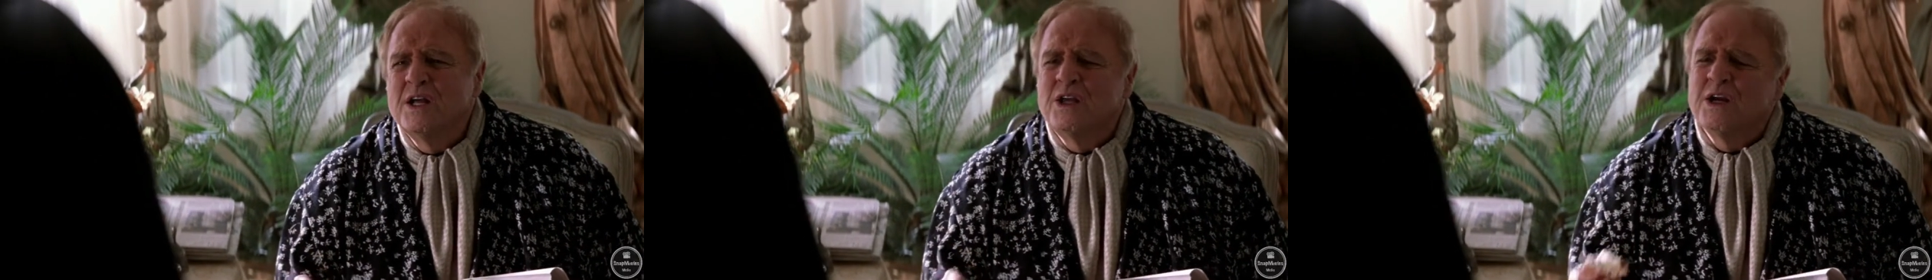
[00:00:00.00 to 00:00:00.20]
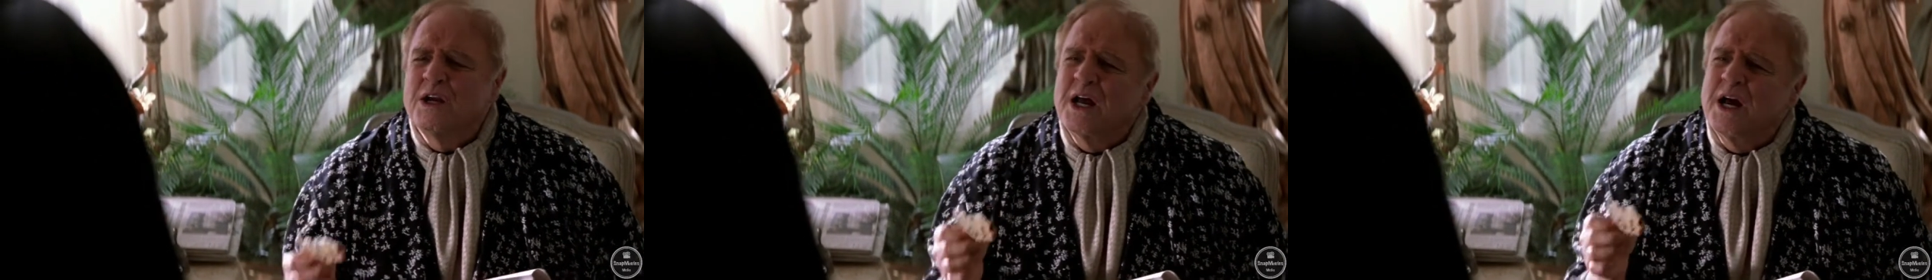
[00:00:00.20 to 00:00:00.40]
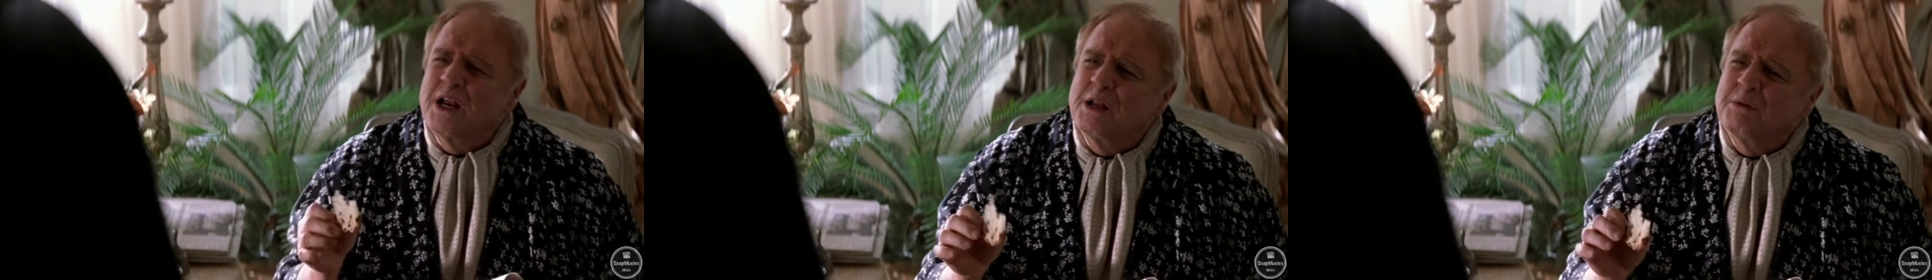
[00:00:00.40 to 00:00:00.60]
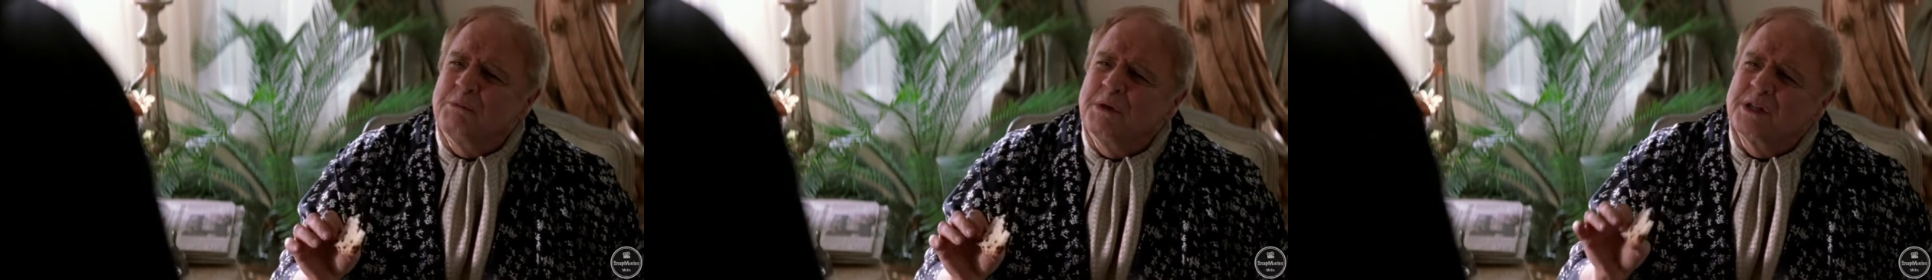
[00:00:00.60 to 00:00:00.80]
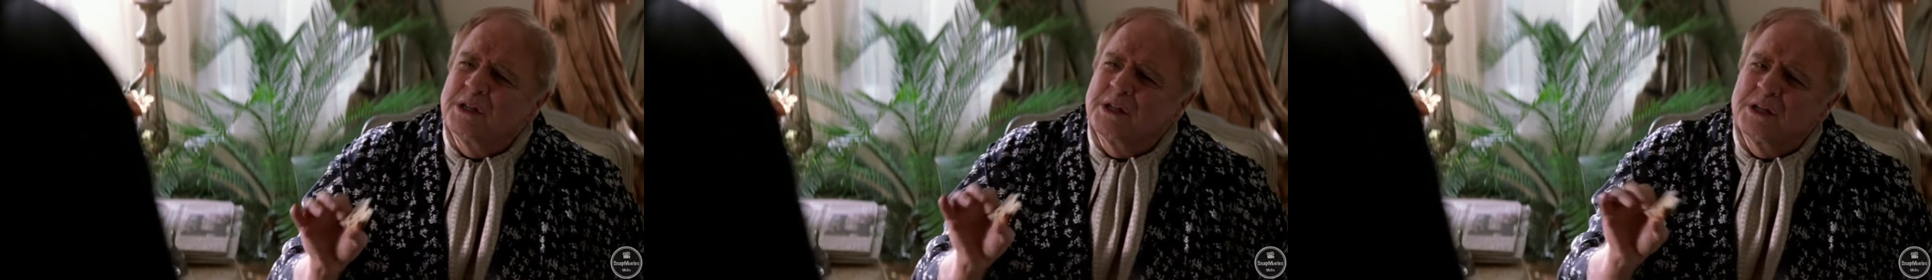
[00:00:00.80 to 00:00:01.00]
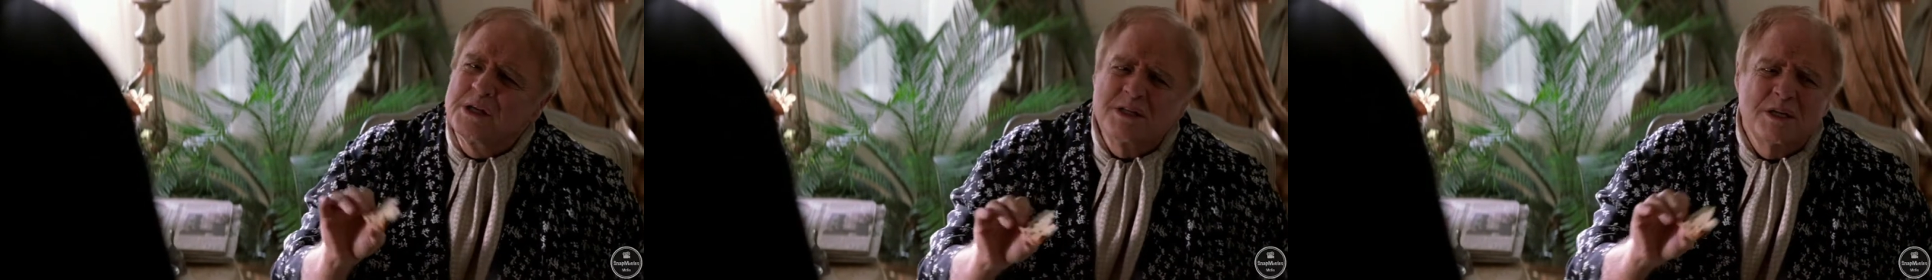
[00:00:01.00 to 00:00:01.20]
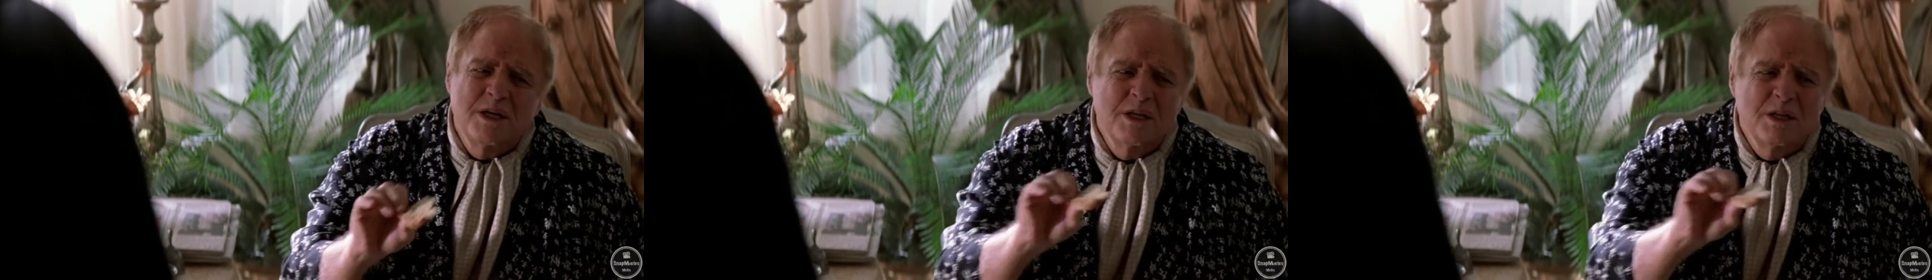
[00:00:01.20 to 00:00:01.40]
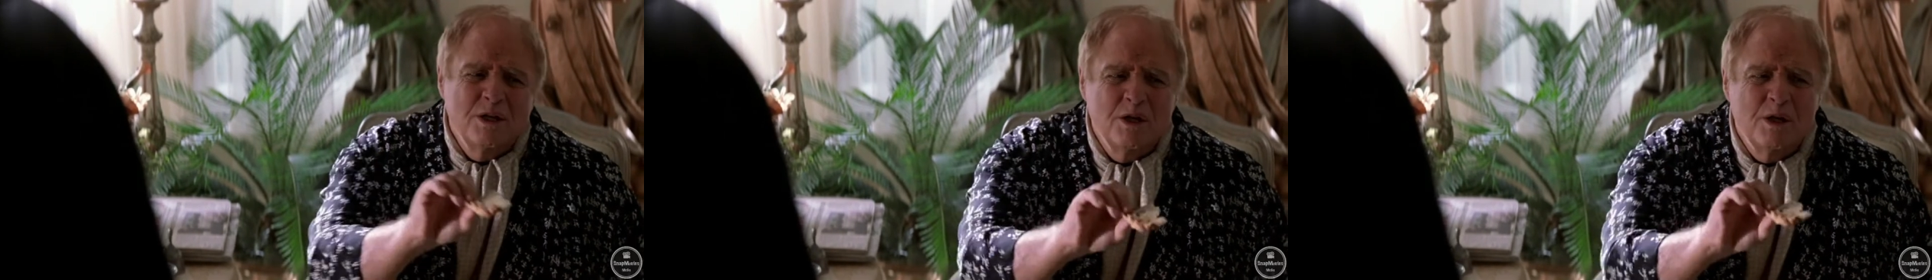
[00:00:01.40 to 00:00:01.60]
You got to admit that this
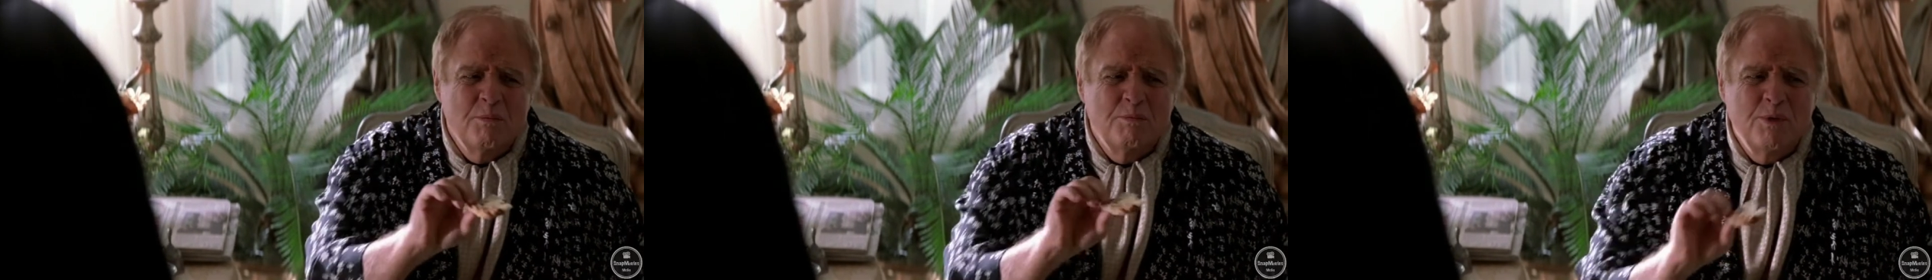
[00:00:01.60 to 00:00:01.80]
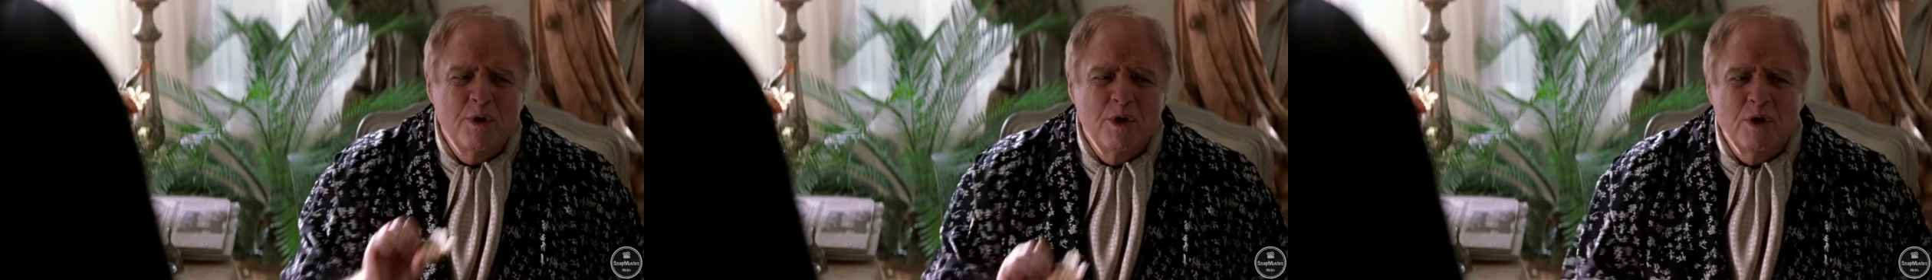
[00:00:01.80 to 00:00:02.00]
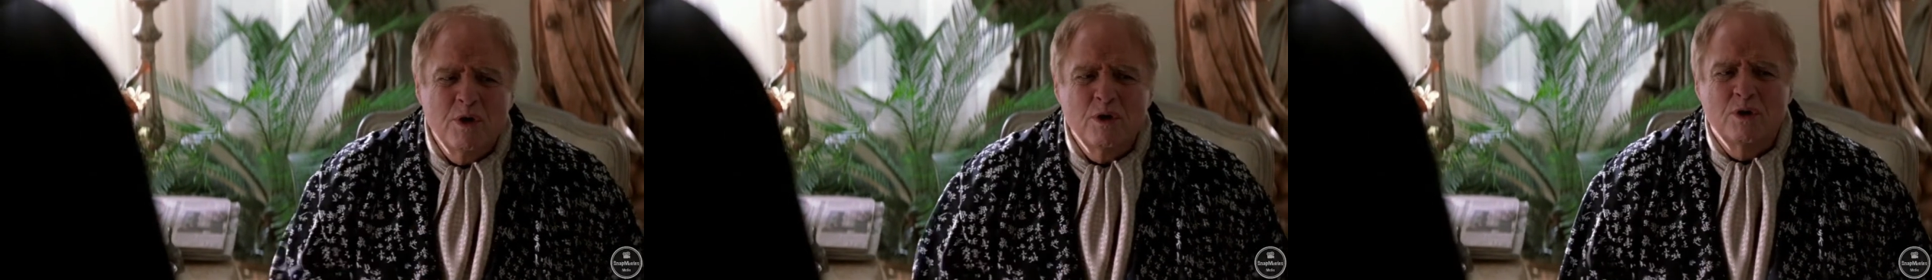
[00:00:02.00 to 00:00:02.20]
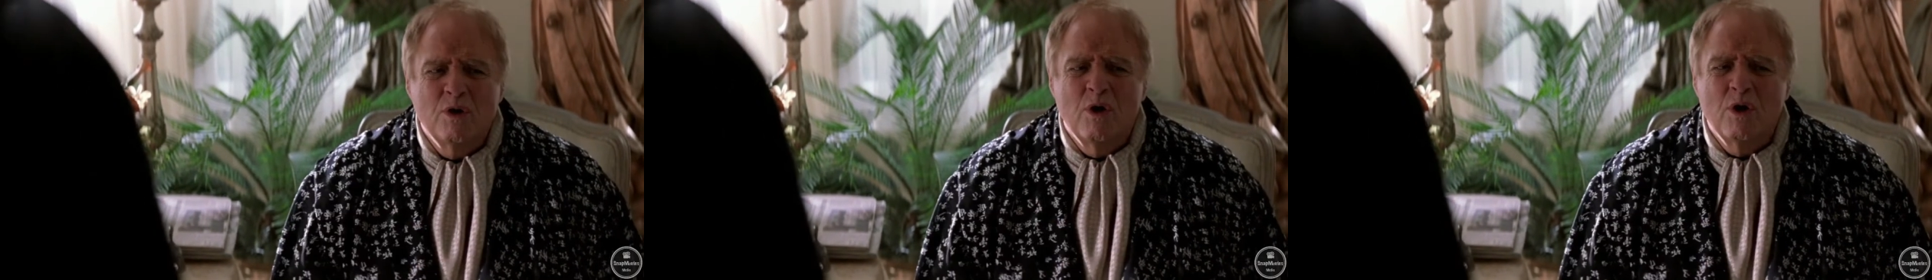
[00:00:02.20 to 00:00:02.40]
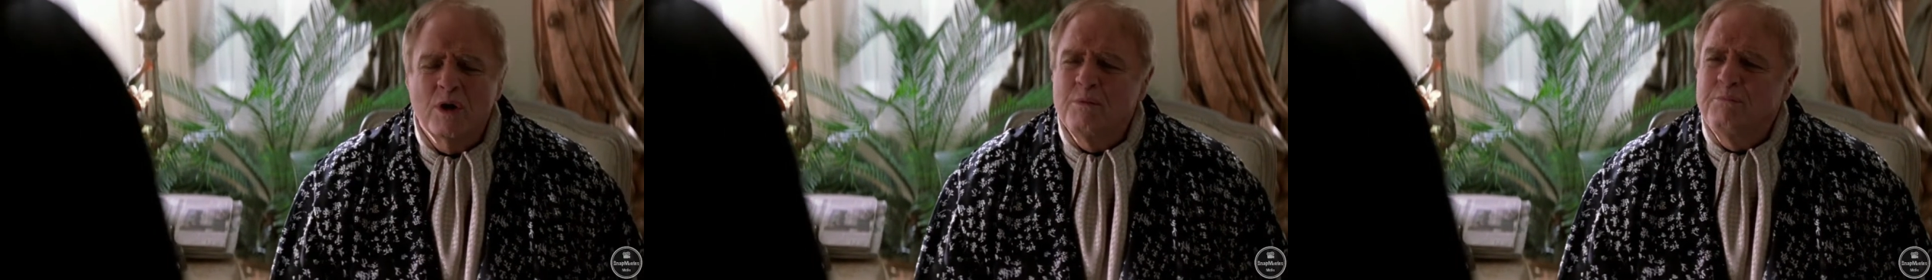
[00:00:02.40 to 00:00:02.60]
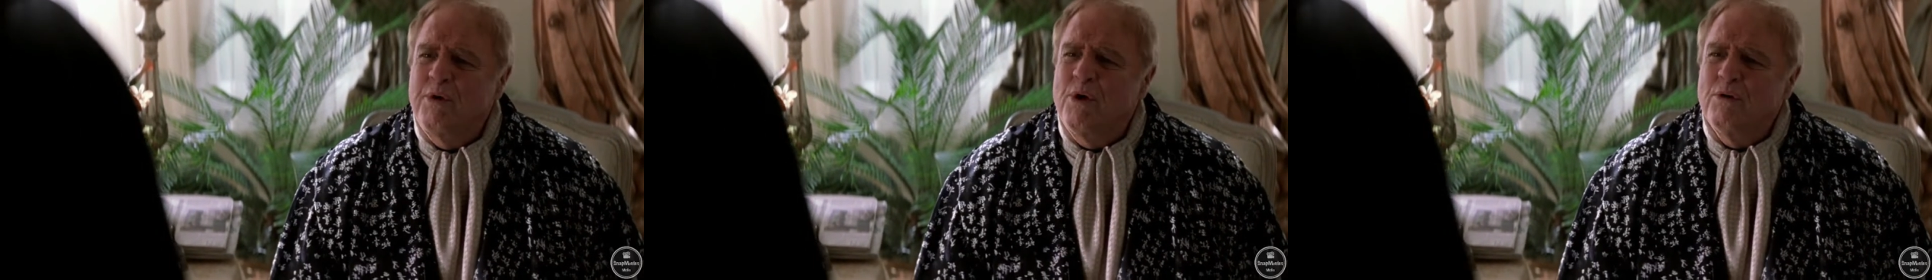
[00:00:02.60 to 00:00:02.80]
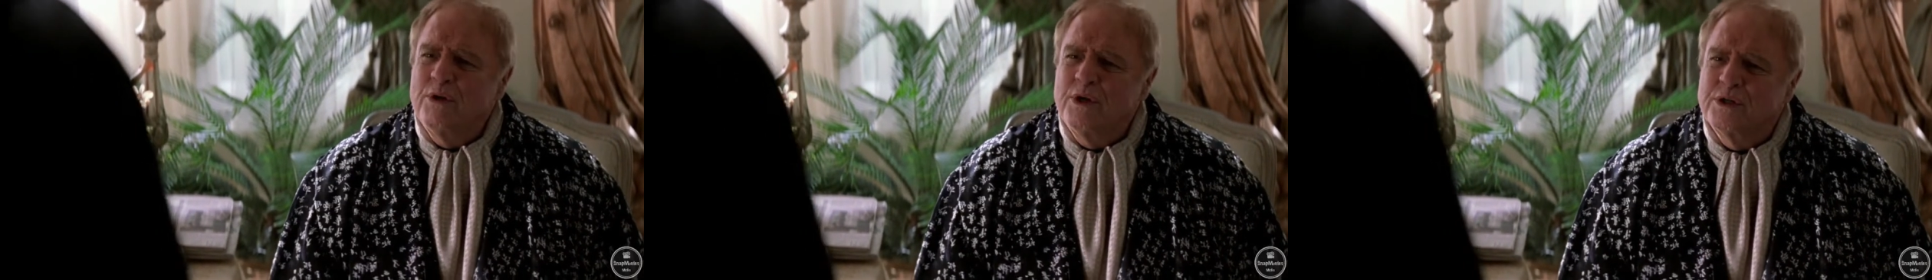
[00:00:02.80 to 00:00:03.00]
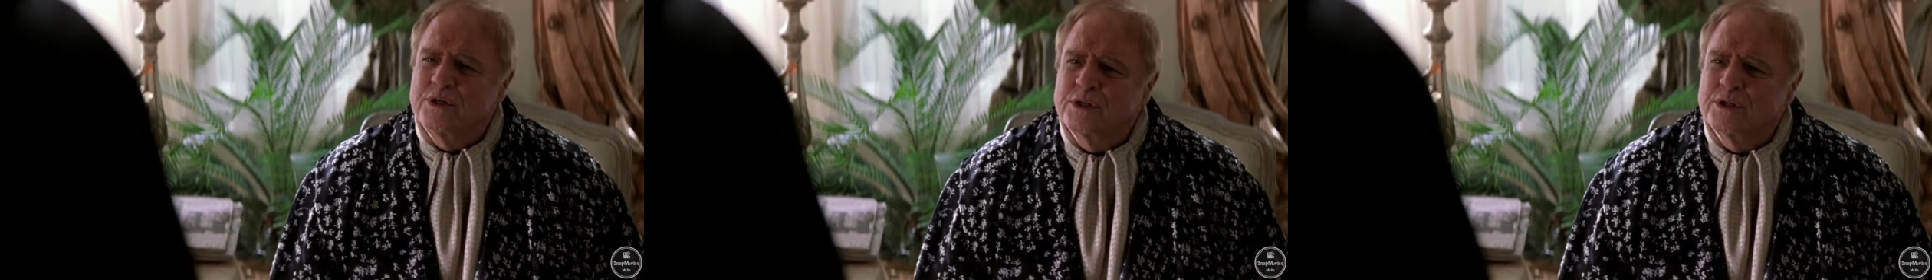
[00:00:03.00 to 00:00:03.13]
kid did a pretty good dog and pony Are you